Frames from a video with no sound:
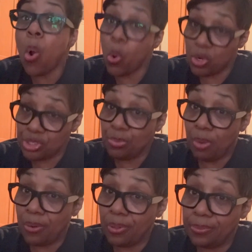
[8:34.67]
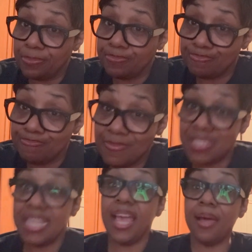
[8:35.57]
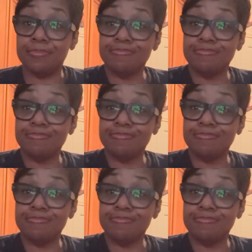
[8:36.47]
or tomorrow. See ya.